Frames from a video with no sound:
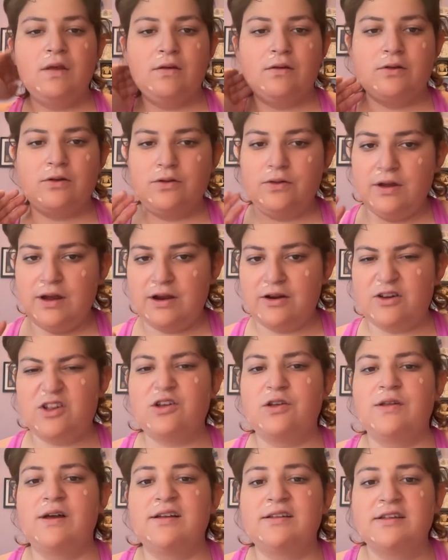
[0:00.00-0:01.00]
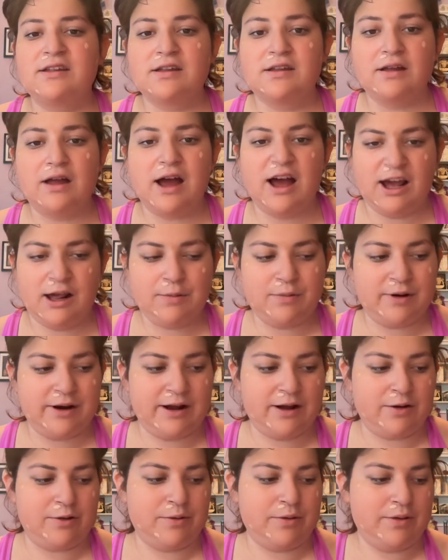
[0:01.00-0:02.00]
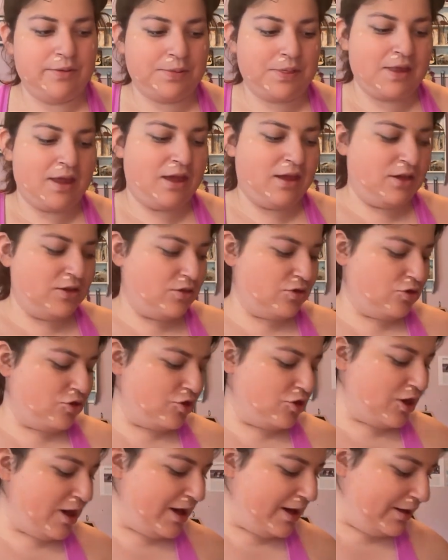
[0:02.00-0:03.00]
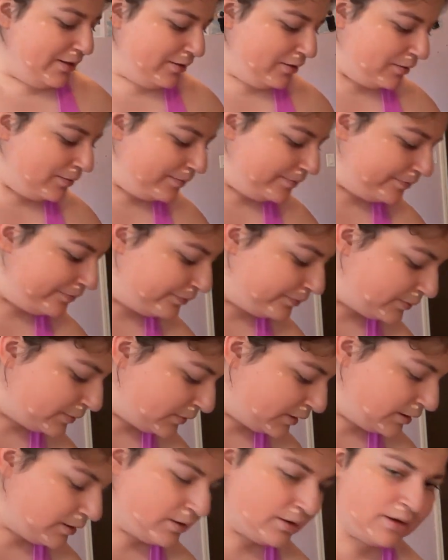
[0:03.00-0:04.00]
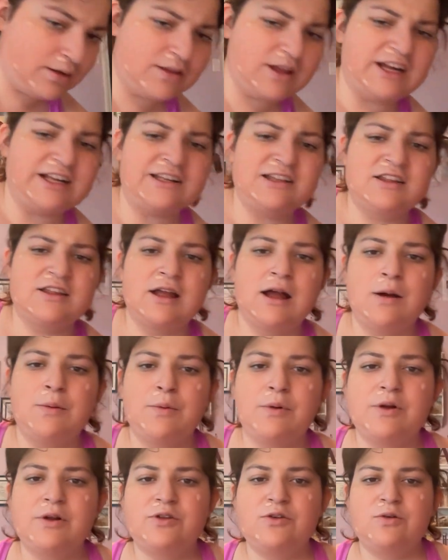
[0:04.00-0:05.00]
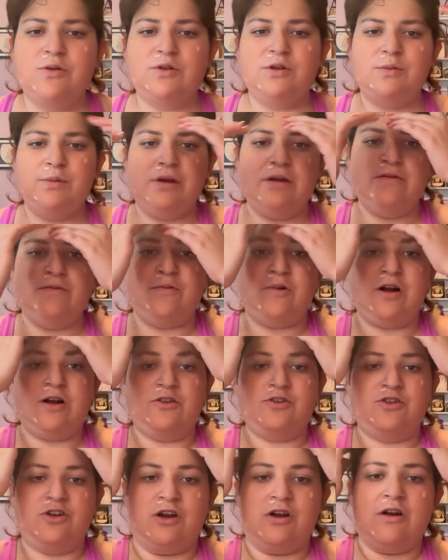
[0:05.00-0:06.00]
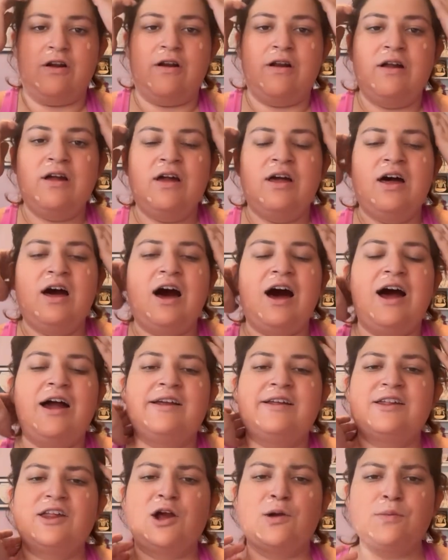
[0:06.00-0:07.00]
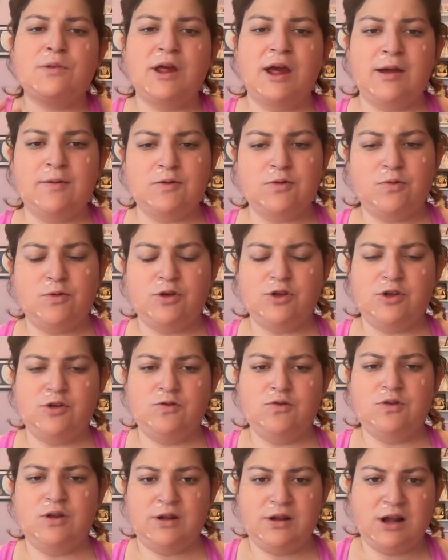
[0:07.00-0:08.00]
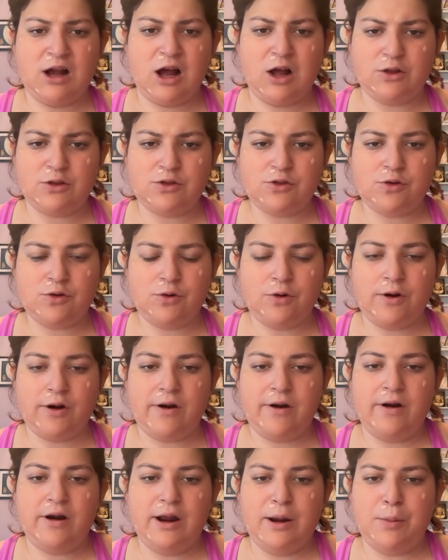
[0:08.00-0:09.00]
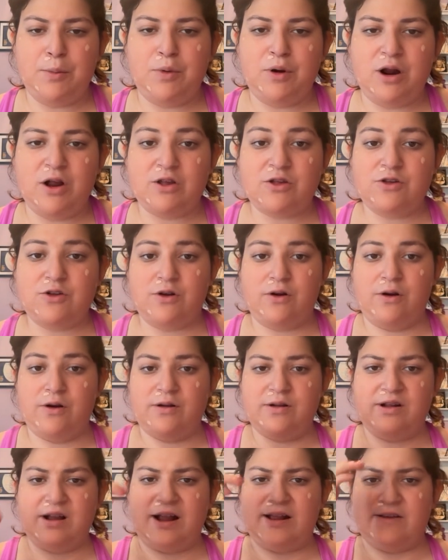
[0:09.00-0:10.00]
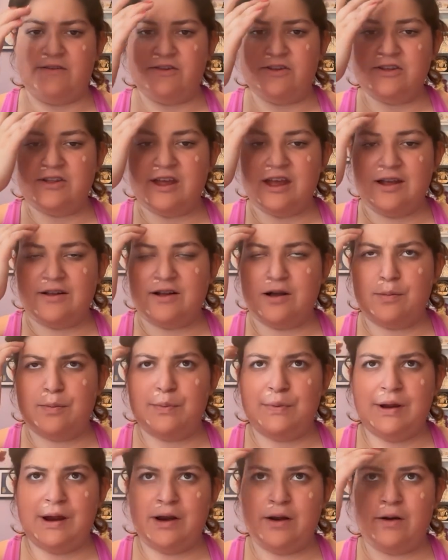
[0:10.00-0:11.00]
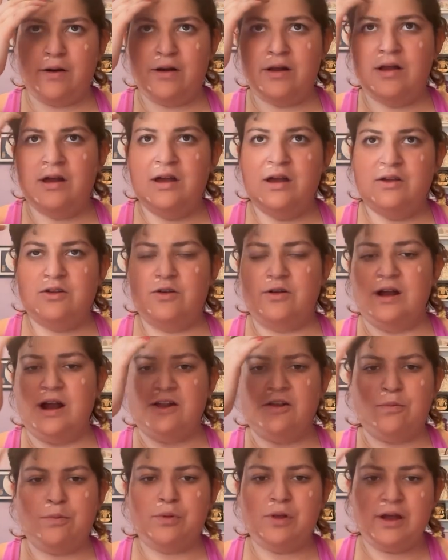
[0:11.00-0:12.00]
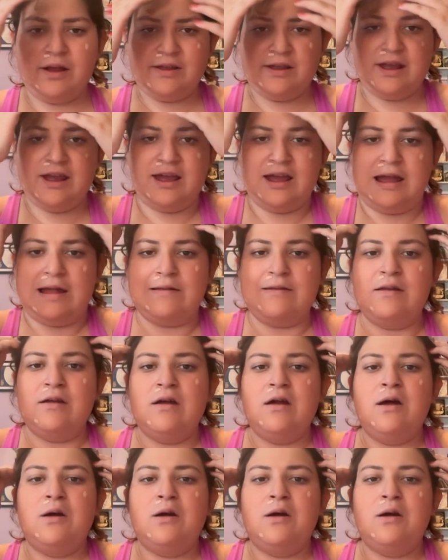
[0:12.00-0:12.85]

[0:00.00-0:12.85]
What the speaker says: So that's eyebrow gel. Next up, we're going to do a little bit of bronzer. I sometimes will use a contour and bronzer kind of stick up here to kind of blend in,